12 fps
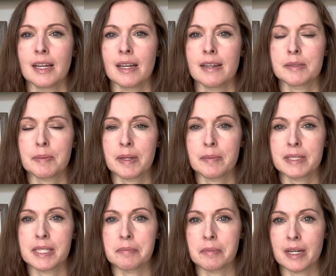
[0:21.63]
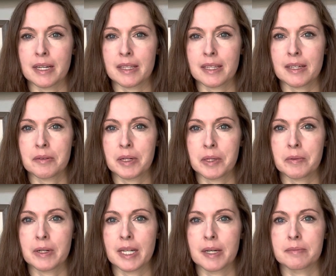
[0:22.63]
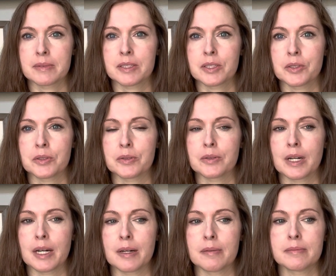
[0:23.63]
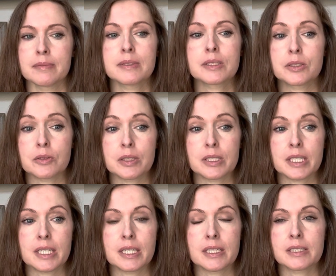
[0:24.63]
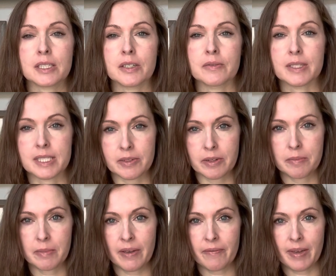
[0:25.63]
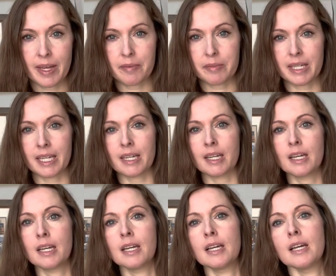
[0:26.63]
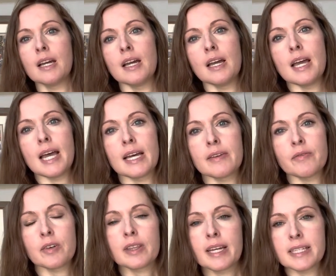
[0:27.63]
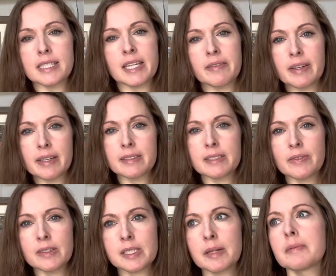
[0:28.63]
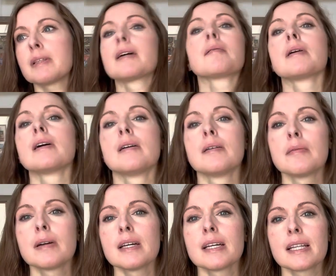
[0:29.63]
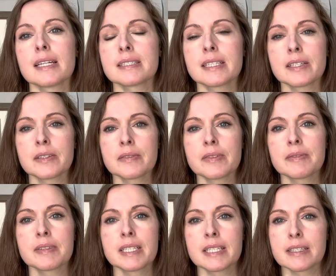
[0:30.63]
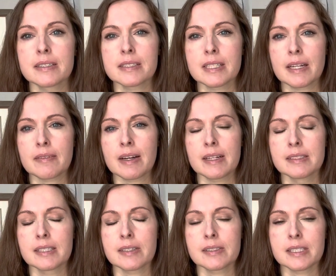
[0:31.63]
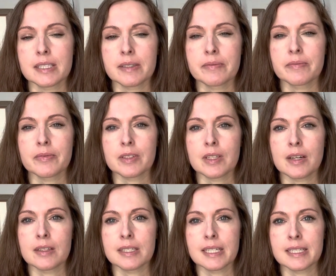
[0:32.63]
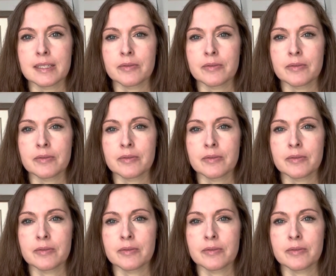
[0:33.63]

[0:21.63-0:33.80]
It's been a busy month. We went up to Georgia to go visit with my family, and for Thanksgiving, it was the first time in probably 10 or 15 years that I've gotten to go see them for a holiday.